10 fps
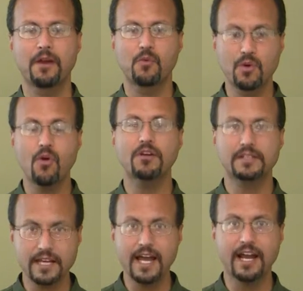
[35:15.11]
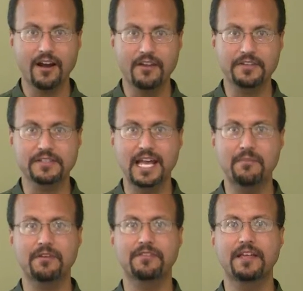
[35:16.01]
we won't attack on the
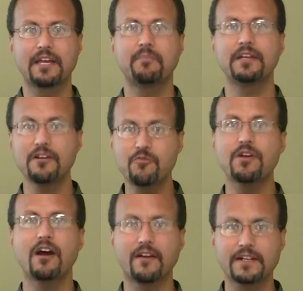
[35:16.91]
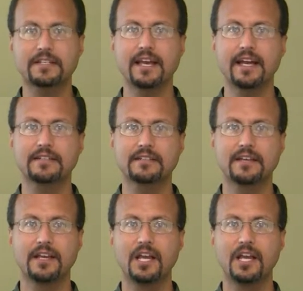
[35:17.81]
Sabbath day, but if we are attacked,